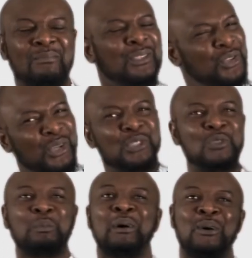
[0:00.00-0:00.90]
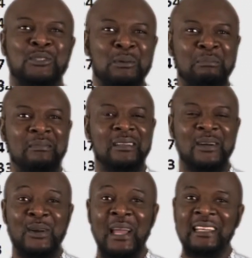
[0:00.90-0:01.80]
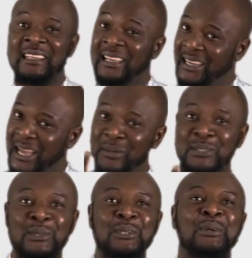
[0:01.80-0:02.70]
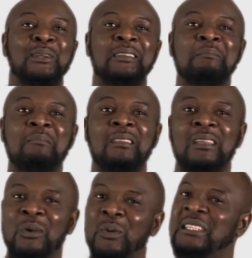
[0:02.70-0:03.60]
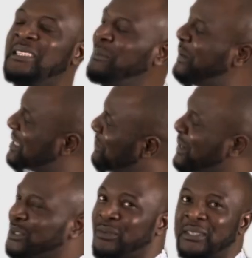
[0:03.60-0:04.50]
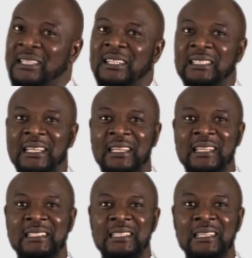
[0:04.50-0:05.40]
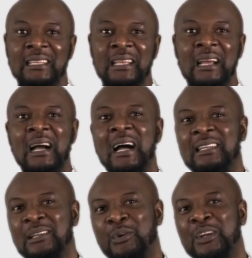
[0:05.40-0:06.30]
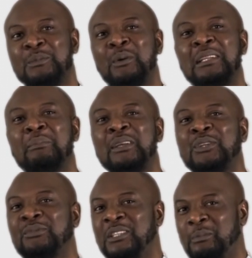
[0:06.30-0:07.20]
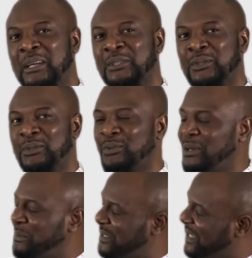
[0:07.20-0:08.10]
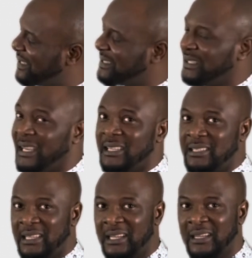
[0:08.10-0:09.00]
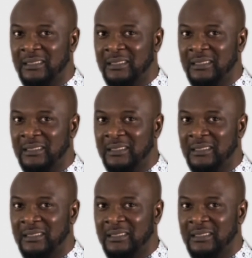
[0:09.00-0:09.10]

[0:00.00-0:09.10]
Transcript: Just super awesome. All right, now it's your turn. Which is the best measure of central tendency and the corresponding measure of dispersion to represent this age data?